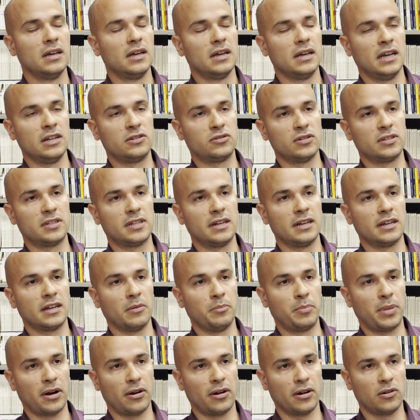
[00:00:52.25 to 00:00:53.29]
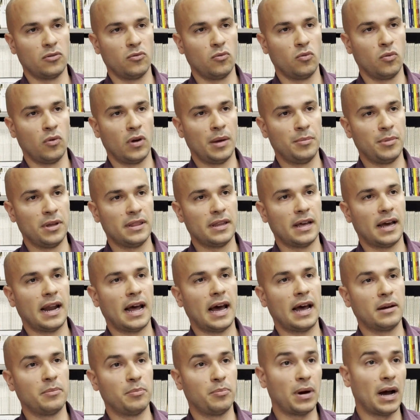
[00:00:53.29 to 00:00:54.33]
interested in comparing women that
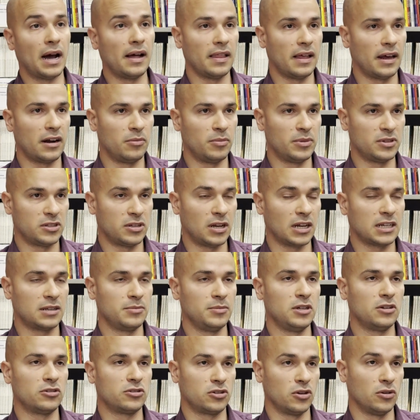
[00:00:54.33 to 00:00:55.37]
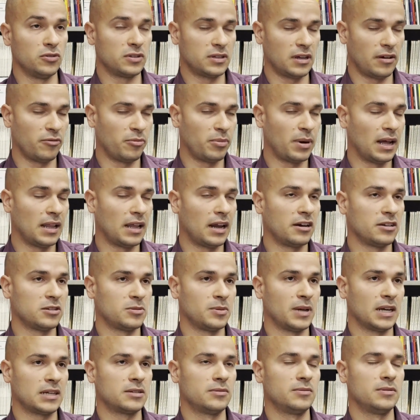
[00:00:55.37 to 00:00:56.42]
had a bilateral mastectomy or chose to have a bilateral
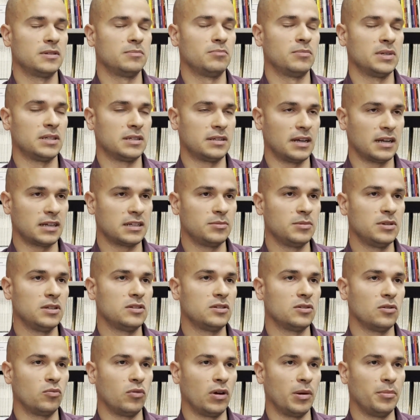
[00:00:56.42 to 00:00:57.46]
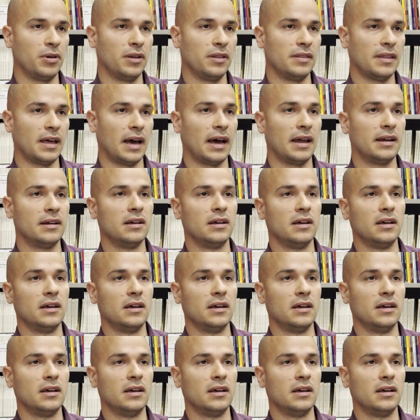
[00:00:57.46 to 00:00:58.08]
mastectomy to women that